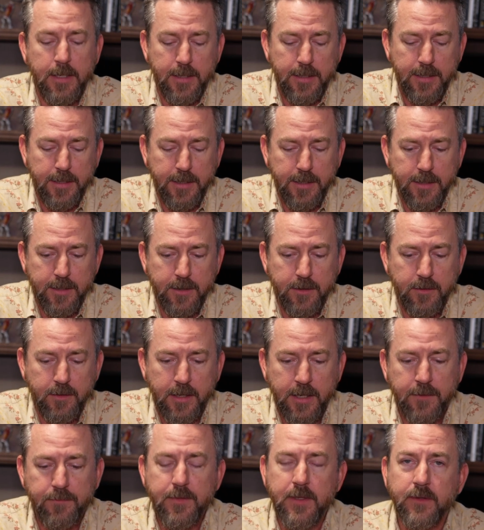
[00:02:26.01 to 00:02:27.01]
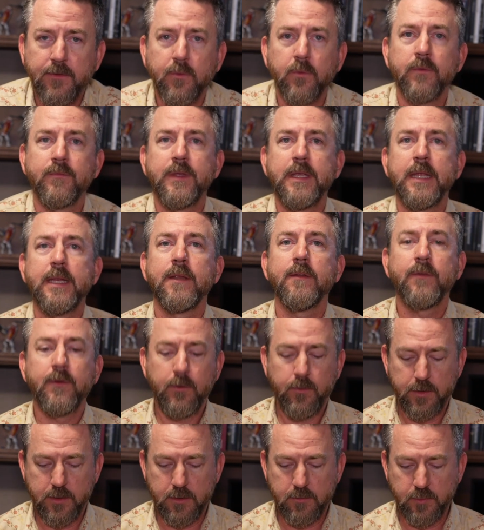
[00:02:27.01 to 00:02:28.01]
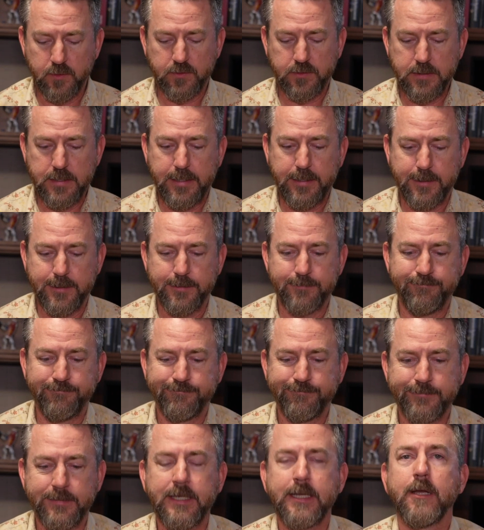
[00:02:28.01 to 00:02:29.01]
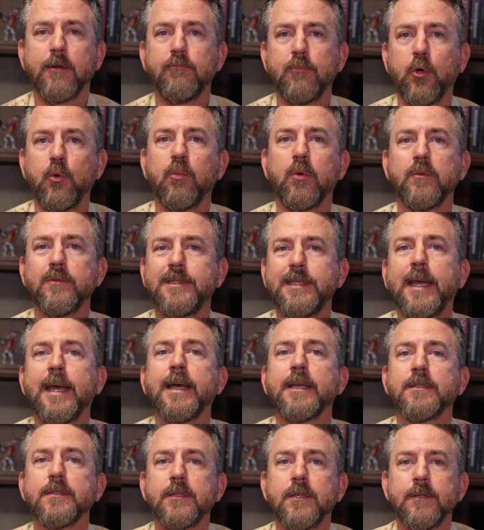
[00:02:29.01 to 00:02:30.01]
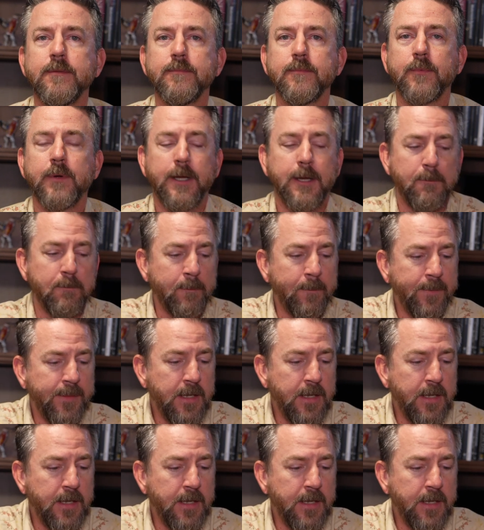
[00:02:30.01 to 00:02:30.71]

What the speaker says: And then sort of get into it almost like a mobile desk, right?